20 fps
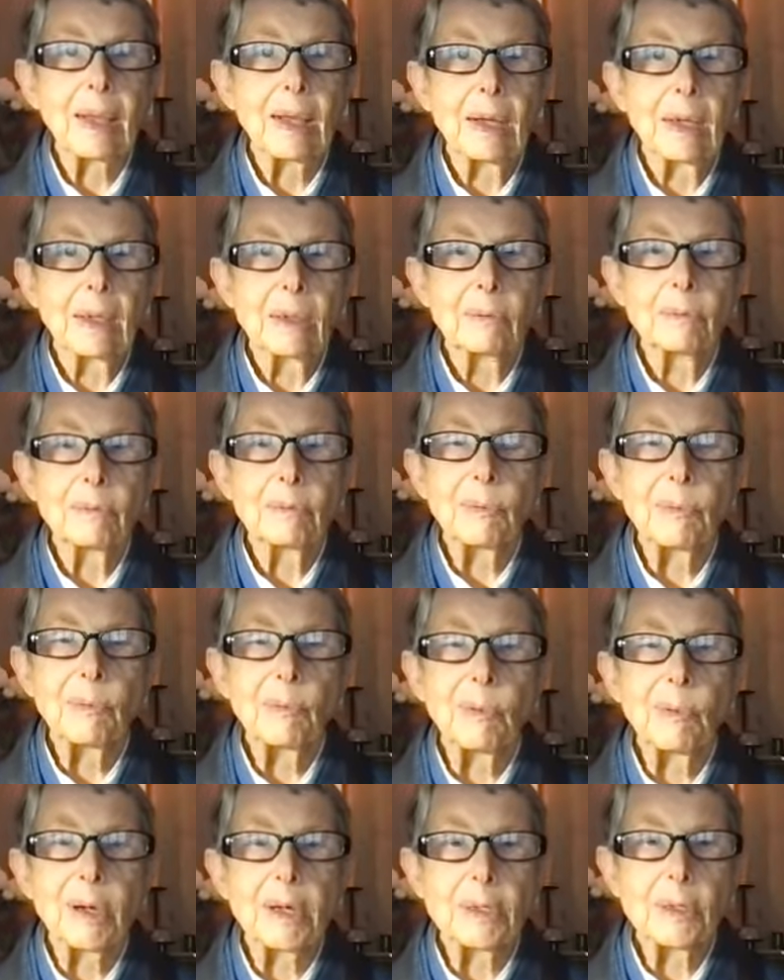of
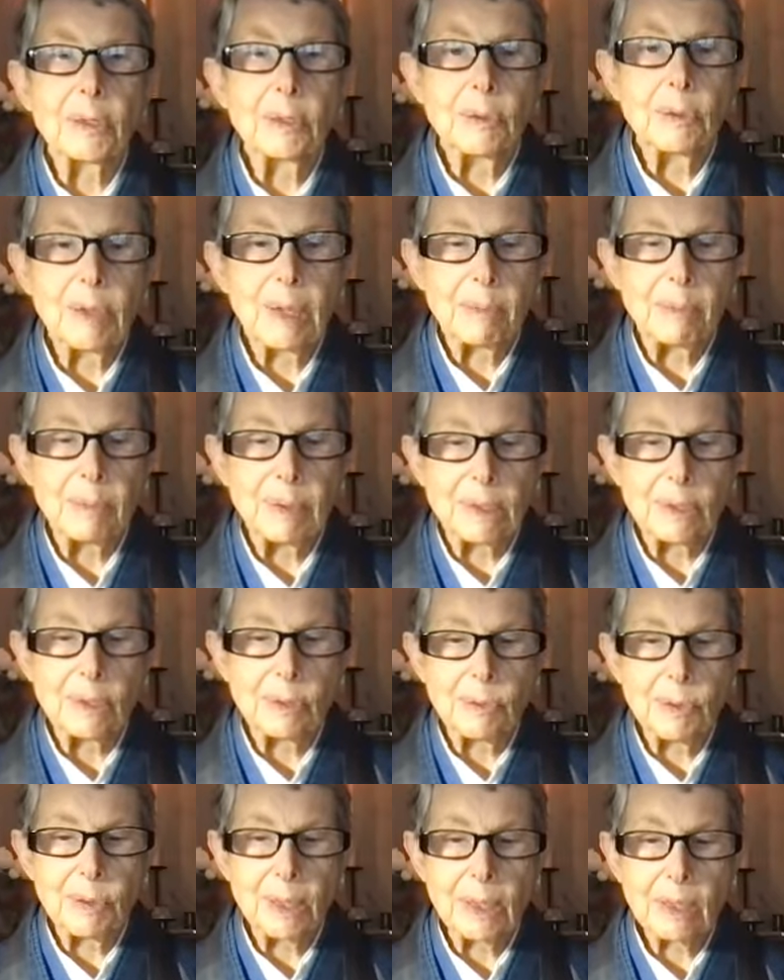what you had been
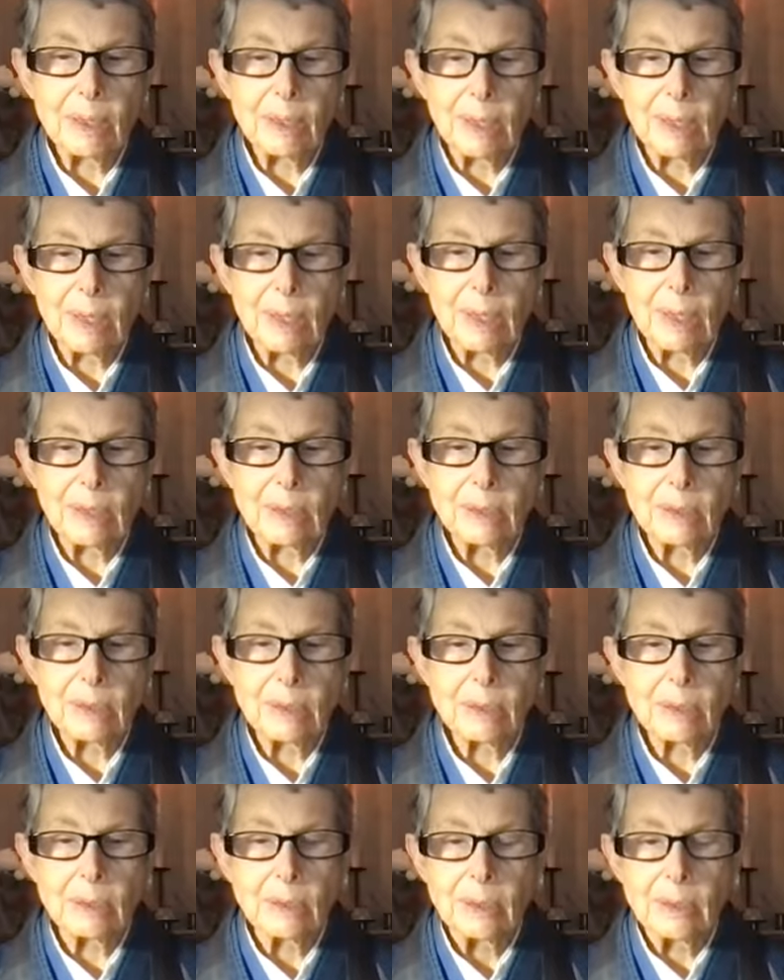doing and
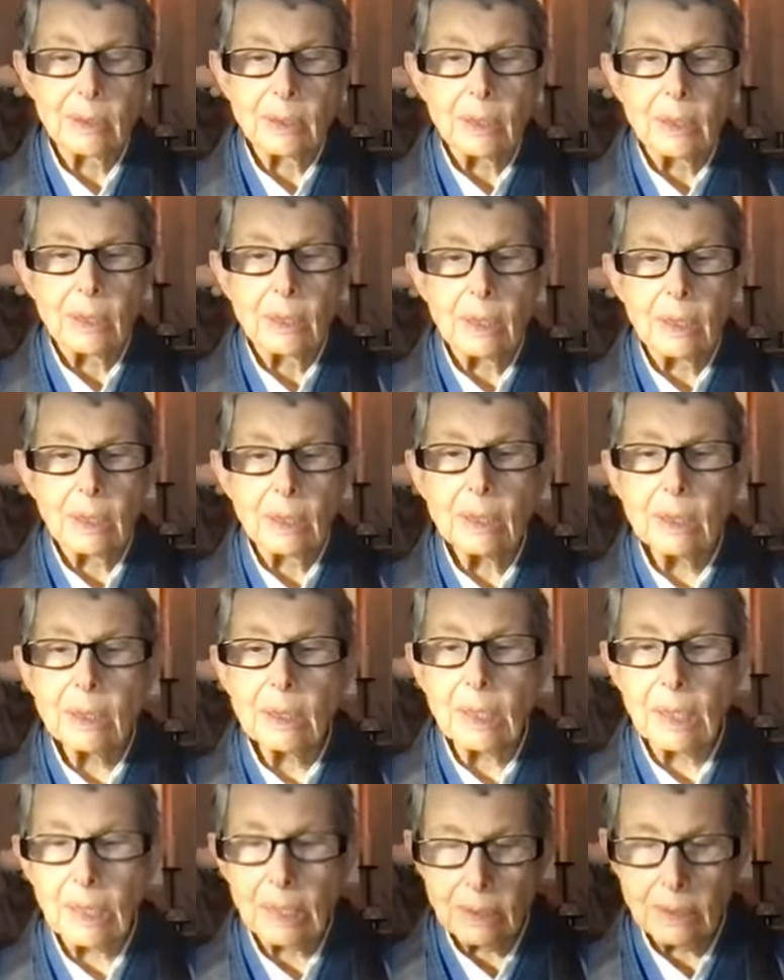
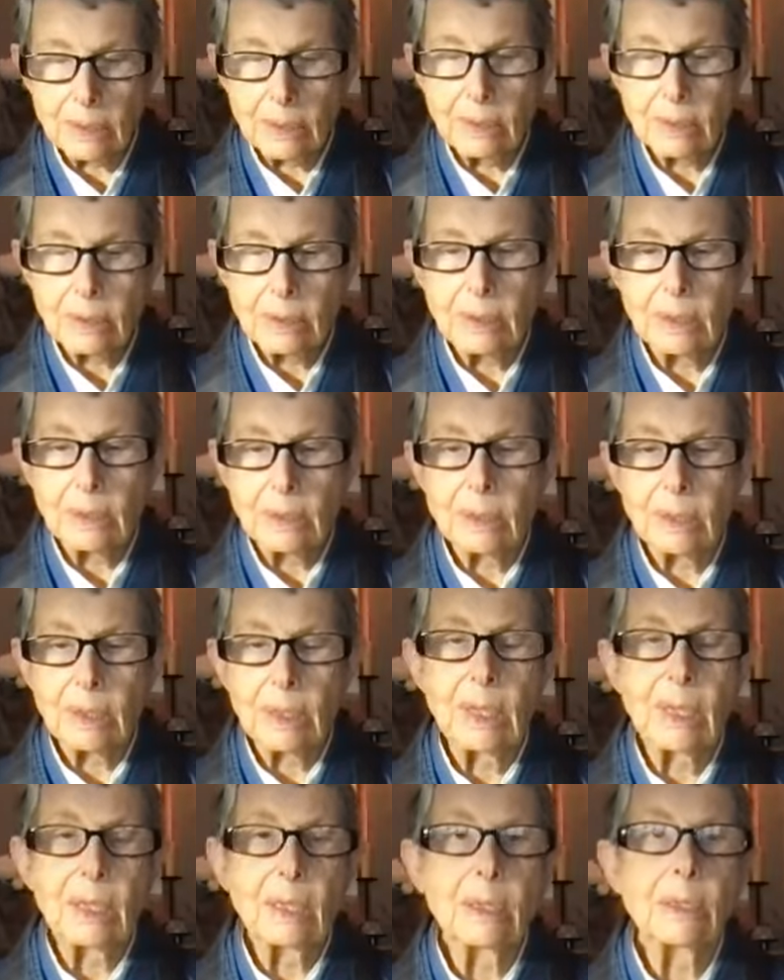indicated
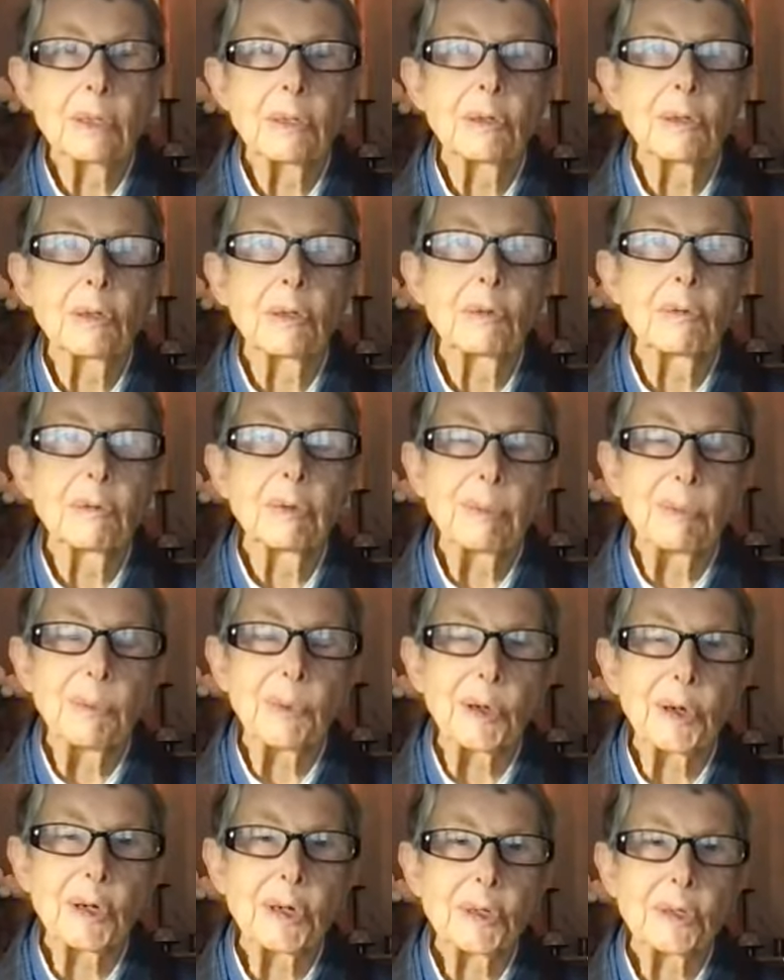your
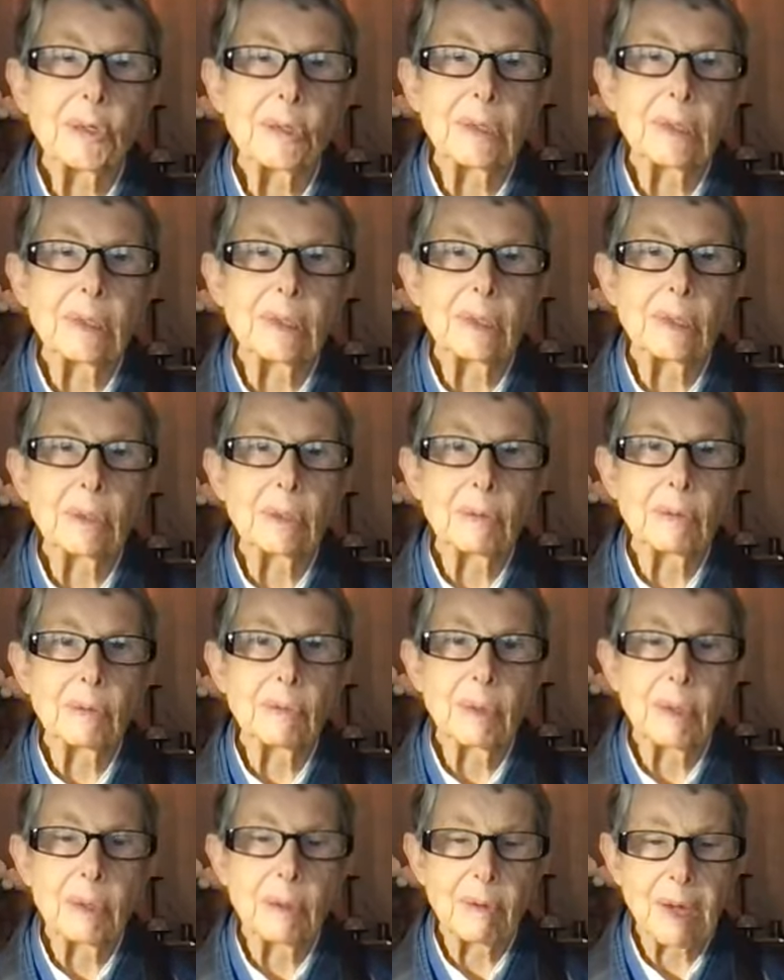remorse and your
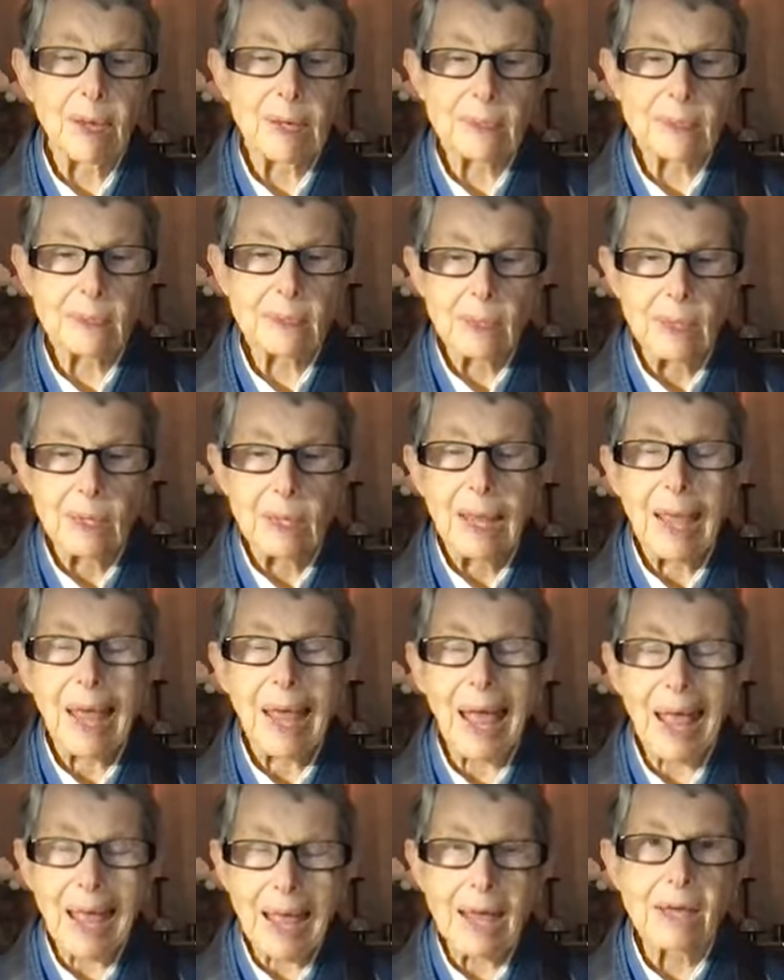regret
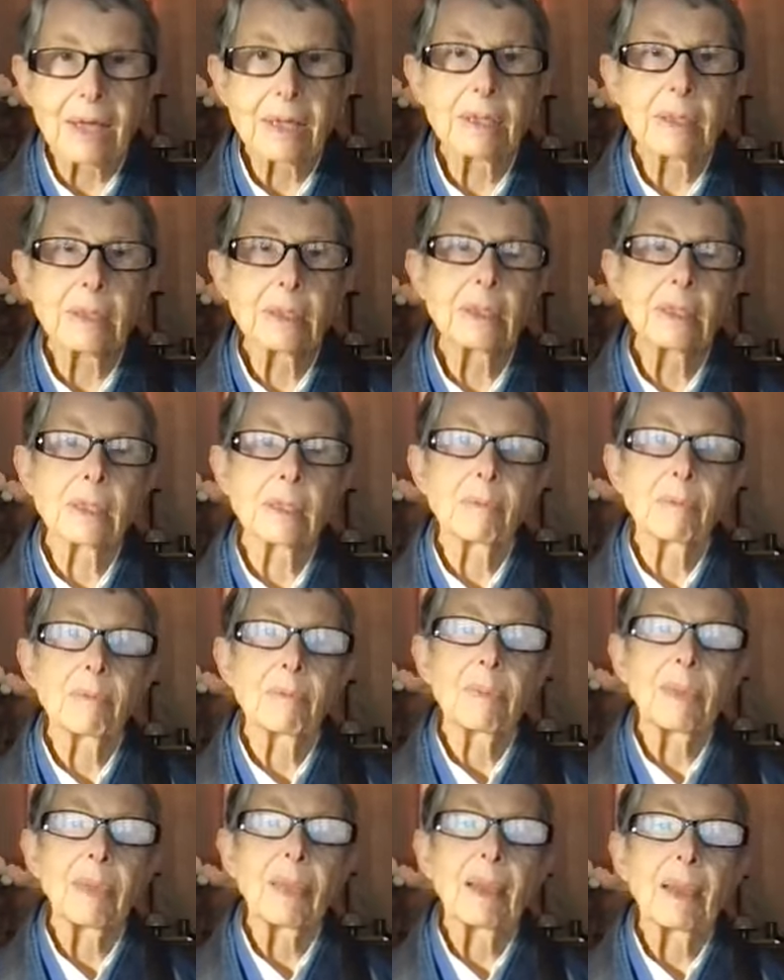and
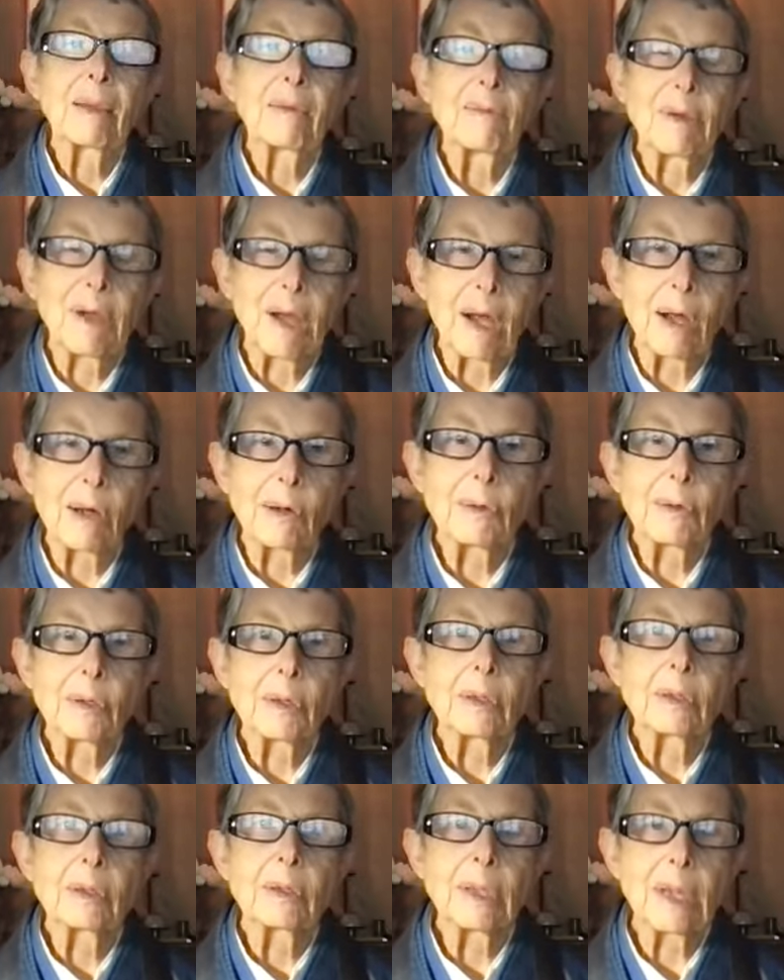vowed
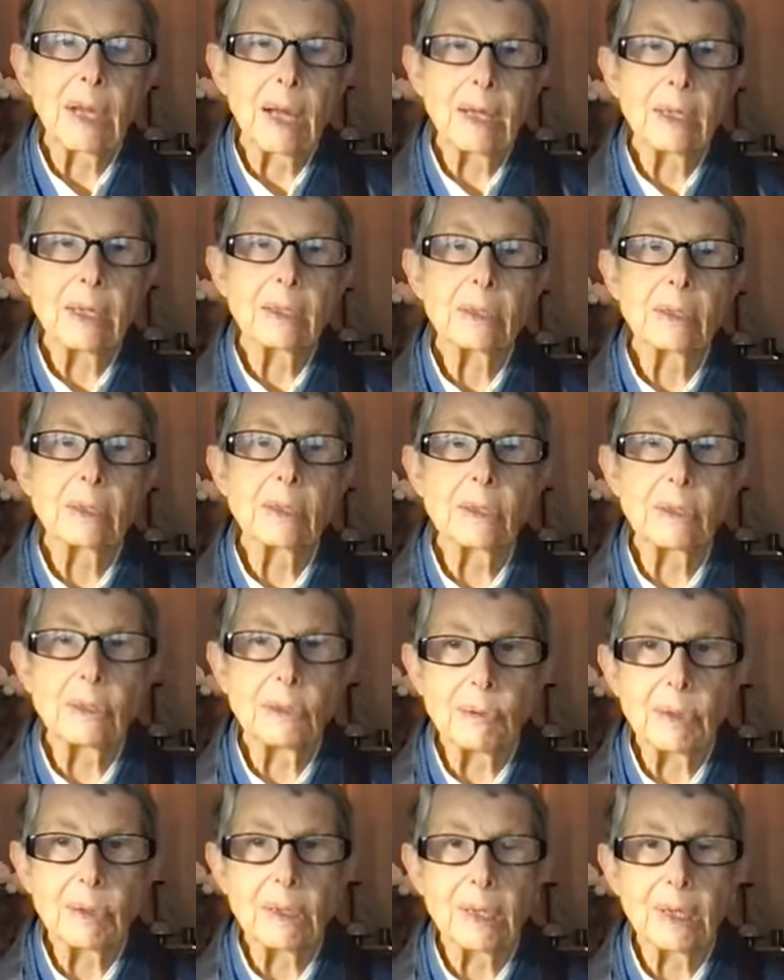not to
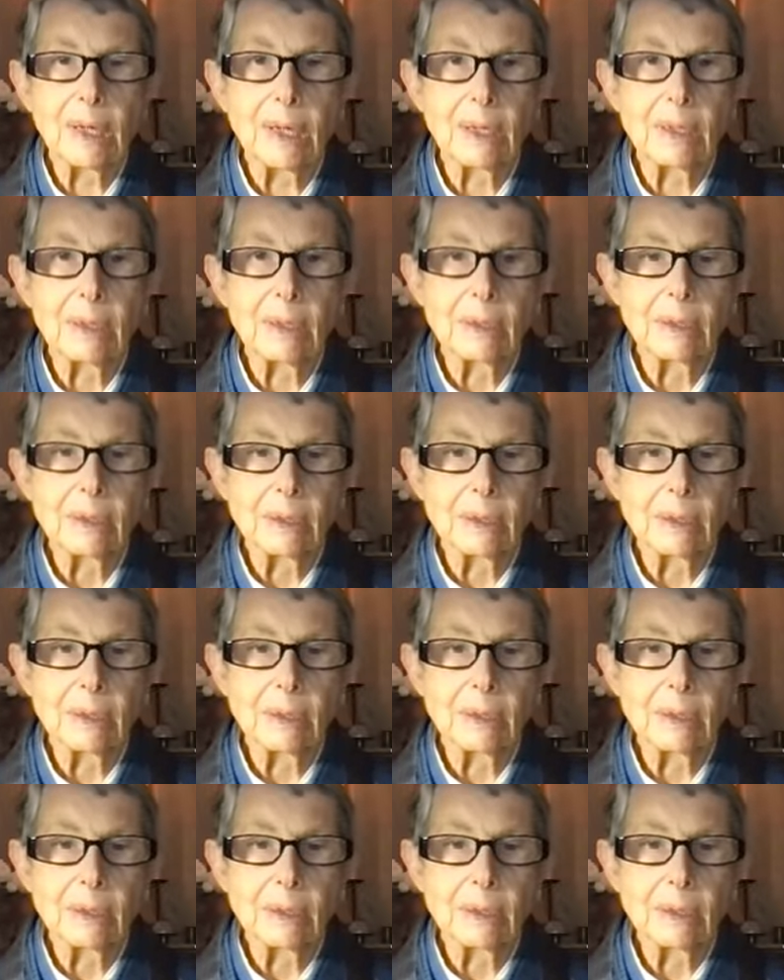do it again.